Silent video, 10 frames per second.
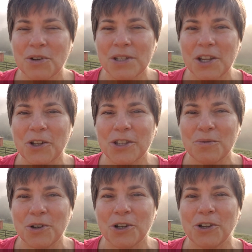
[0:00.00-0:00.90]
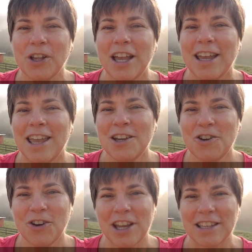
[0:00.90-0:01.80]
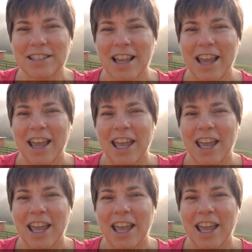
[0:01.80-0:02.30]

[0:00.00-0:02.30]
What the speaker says: results will increase.